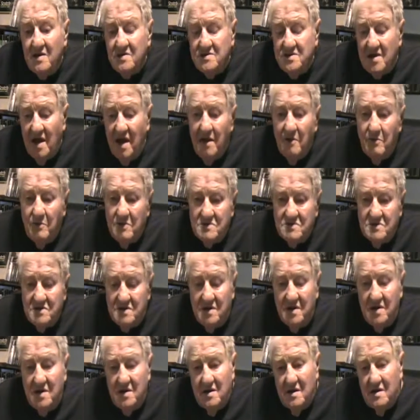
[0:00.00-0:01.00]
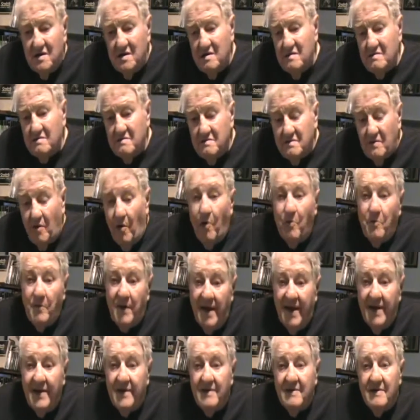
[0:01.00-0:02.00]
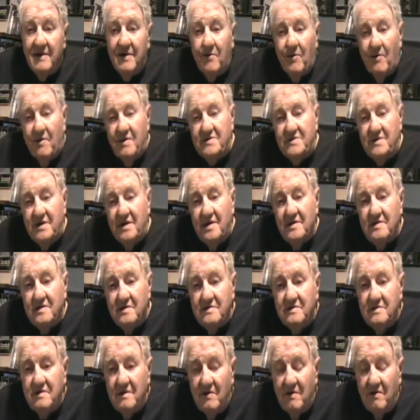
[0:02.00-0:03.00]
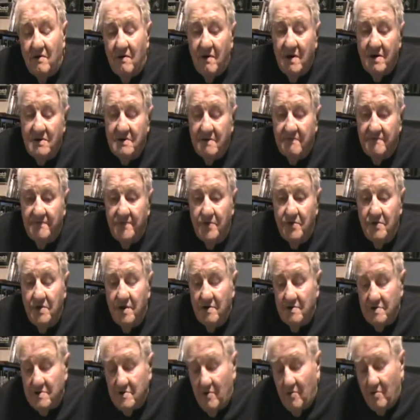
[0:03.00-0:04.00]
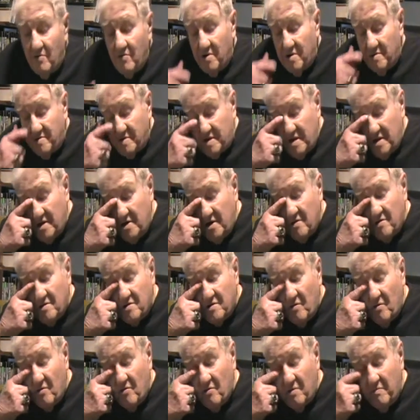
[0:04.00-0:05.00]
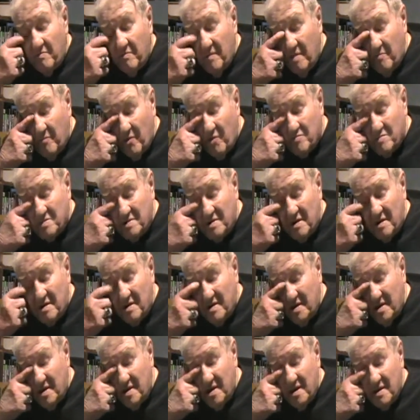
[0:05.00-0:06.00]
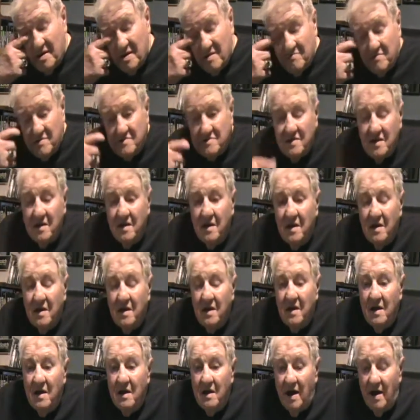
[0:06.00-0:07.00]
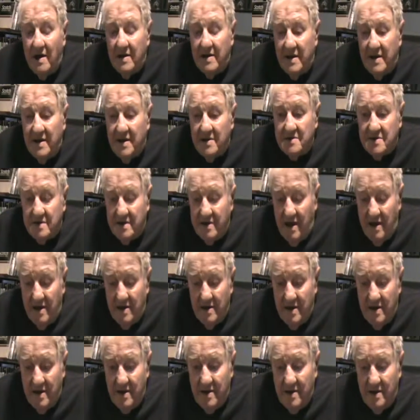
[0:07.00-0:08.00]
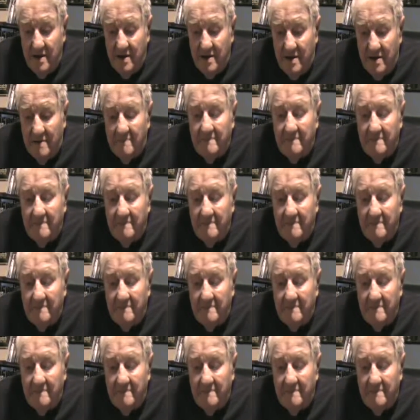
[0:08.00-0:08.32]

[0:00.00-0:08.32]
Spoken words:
Jay was the old man of the quartet. He's a few years older, 10 years older than the other ones, I guess. And then